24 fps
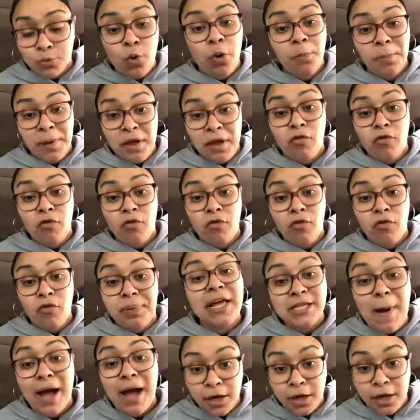will be re-
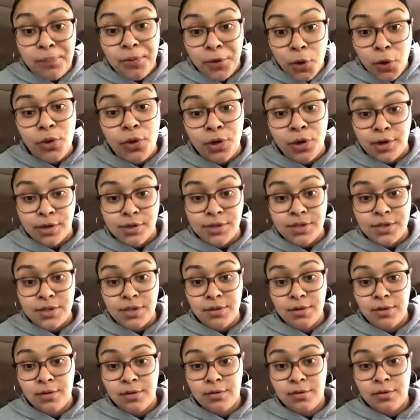replaced by
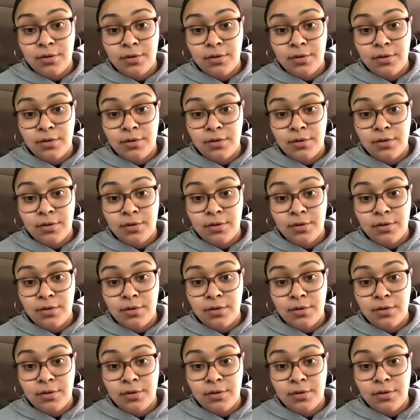computers.